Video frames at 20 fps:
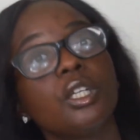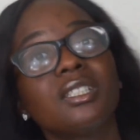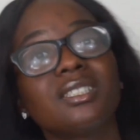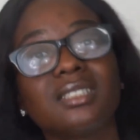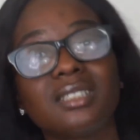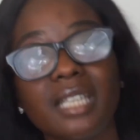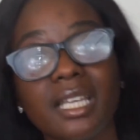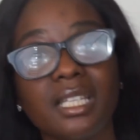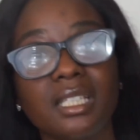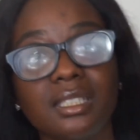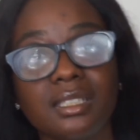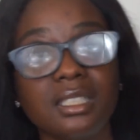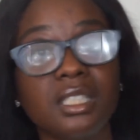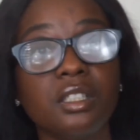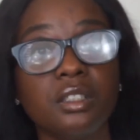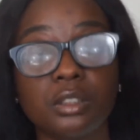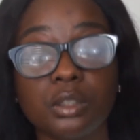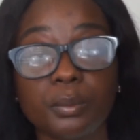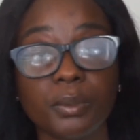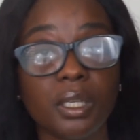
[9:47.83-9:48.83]

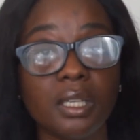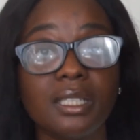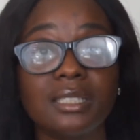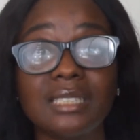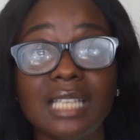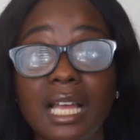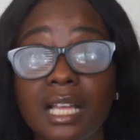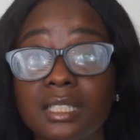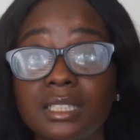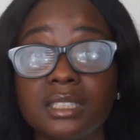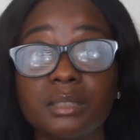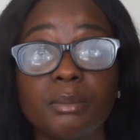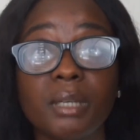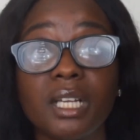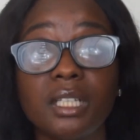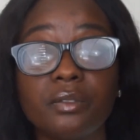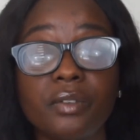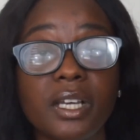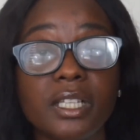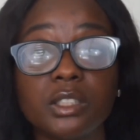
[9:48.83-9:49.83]
staying, to be honest, this is my
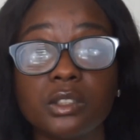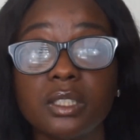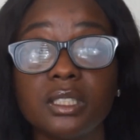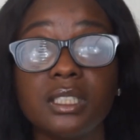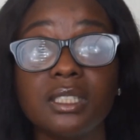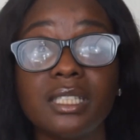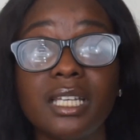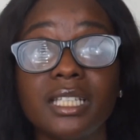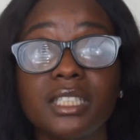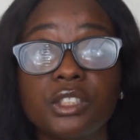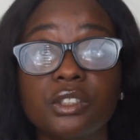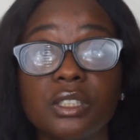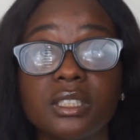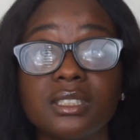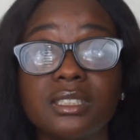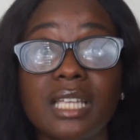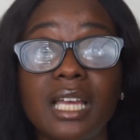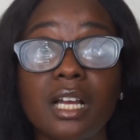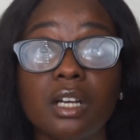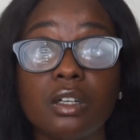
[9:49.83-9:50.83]
advice to any
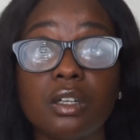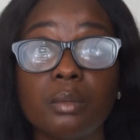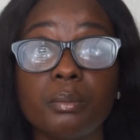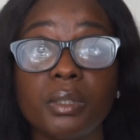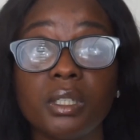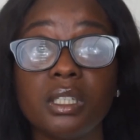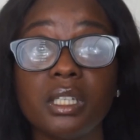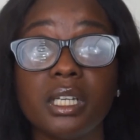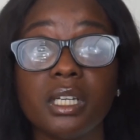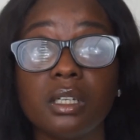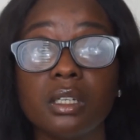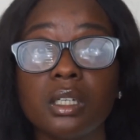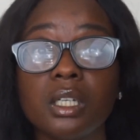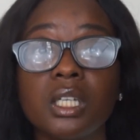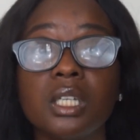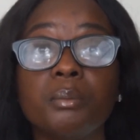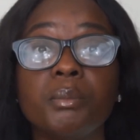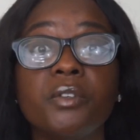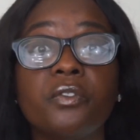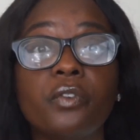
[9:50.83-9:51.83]
Nigerians that are coming here.
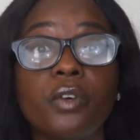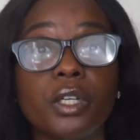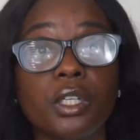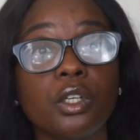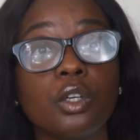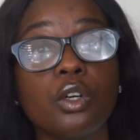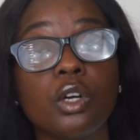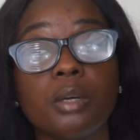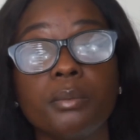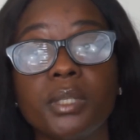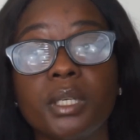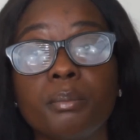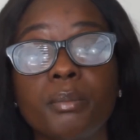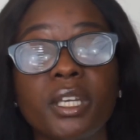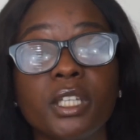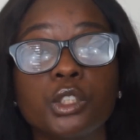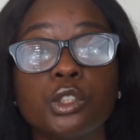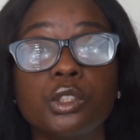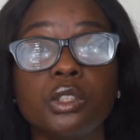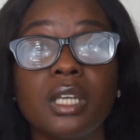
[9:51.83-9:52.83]
Before you come here,
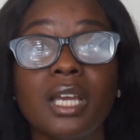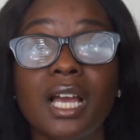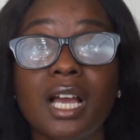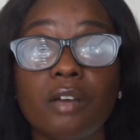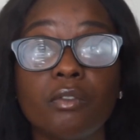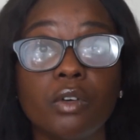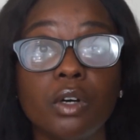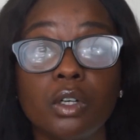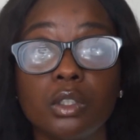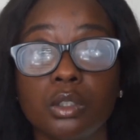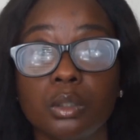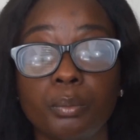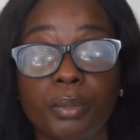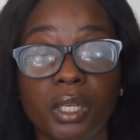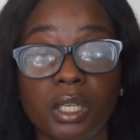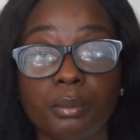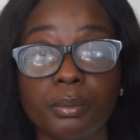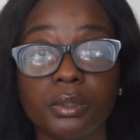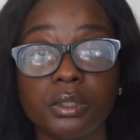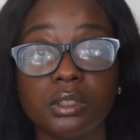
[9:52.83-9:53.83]
make sure you have all your
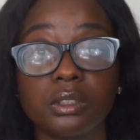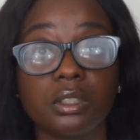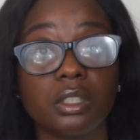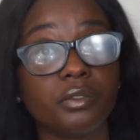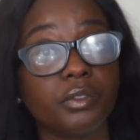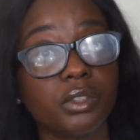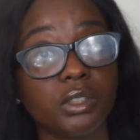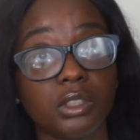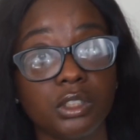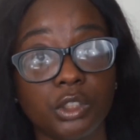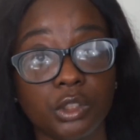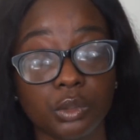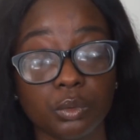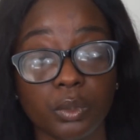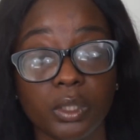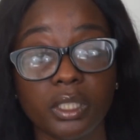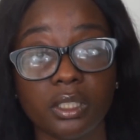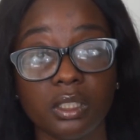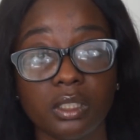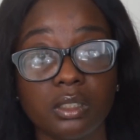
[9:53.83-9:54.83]
paper stuff
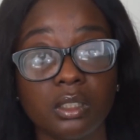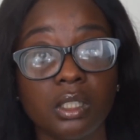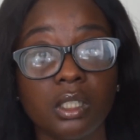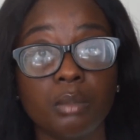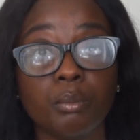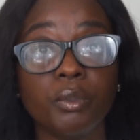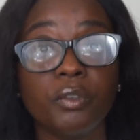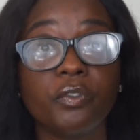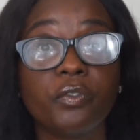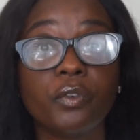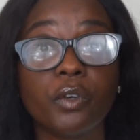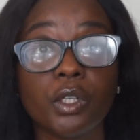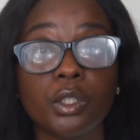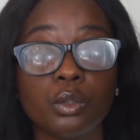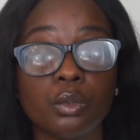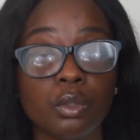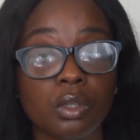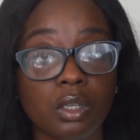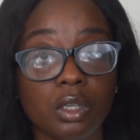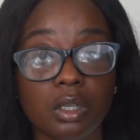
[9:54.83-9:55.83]
situated before
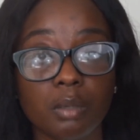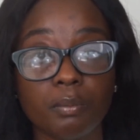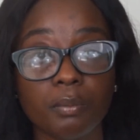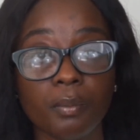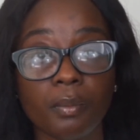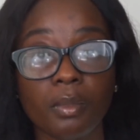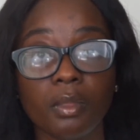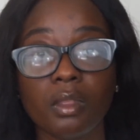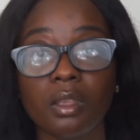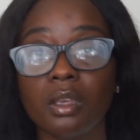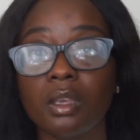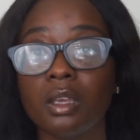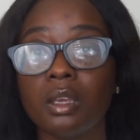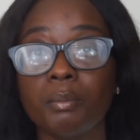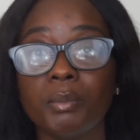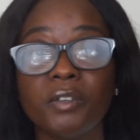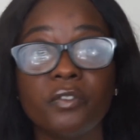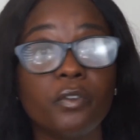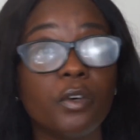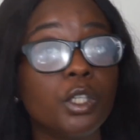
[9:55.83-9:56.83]
you come,
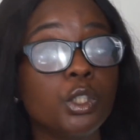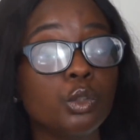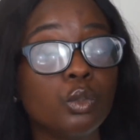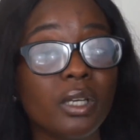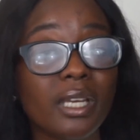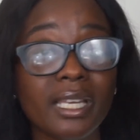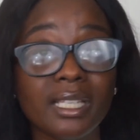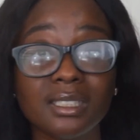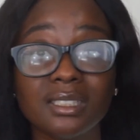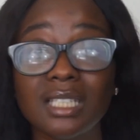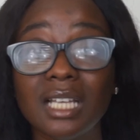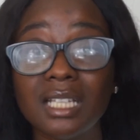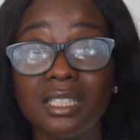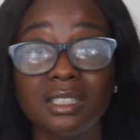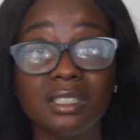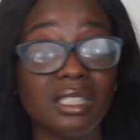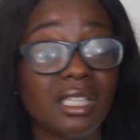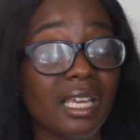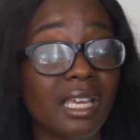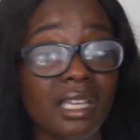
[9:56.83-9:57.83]
before you enter
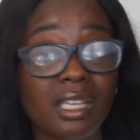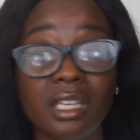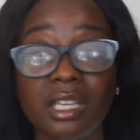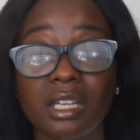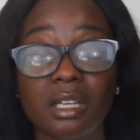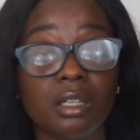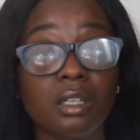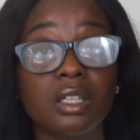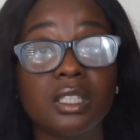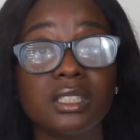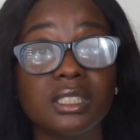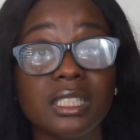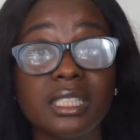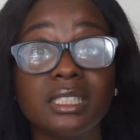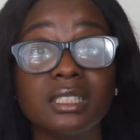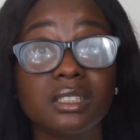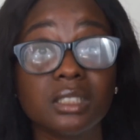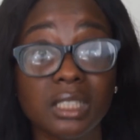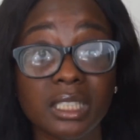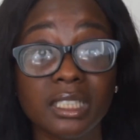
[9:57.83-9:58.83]
here, because
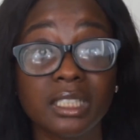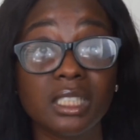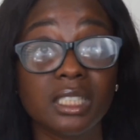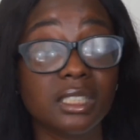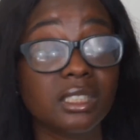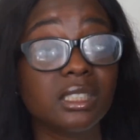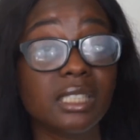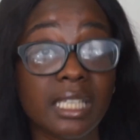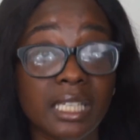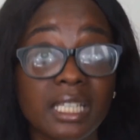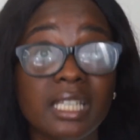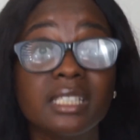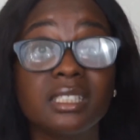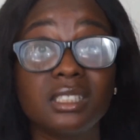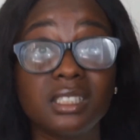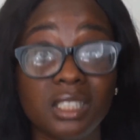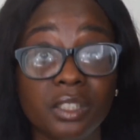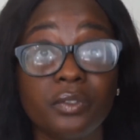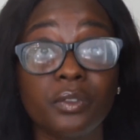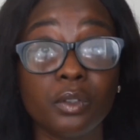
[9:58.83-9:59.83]
it is
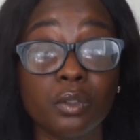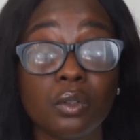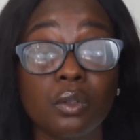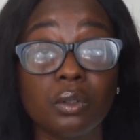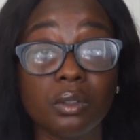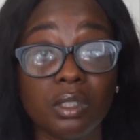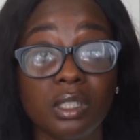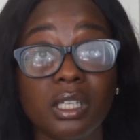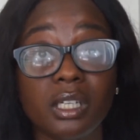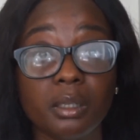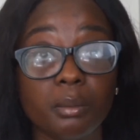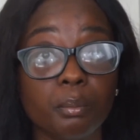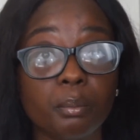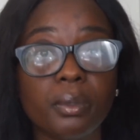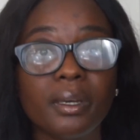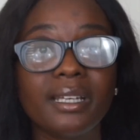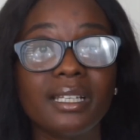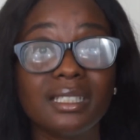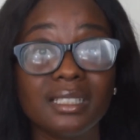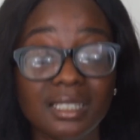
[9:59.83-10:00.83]
difficult here,
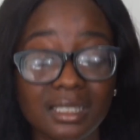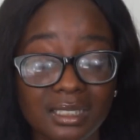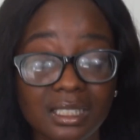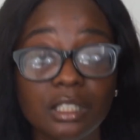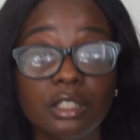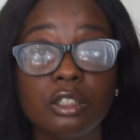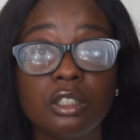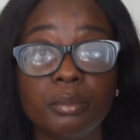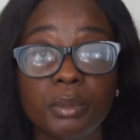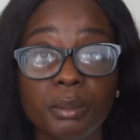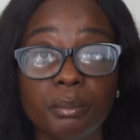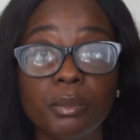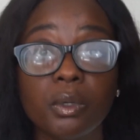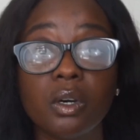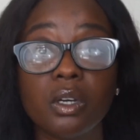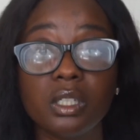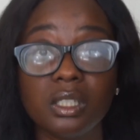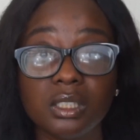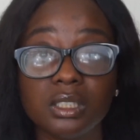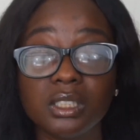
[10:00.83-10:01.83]
but it is a little bit
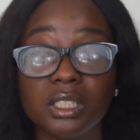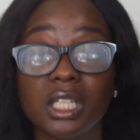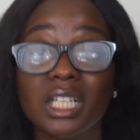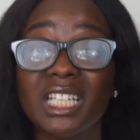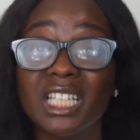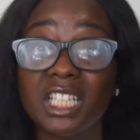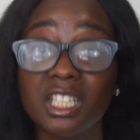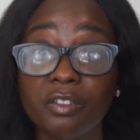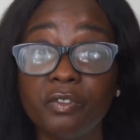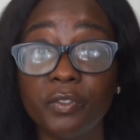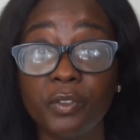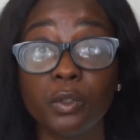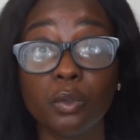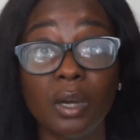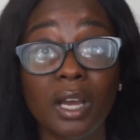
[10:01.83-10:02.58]
more easier if you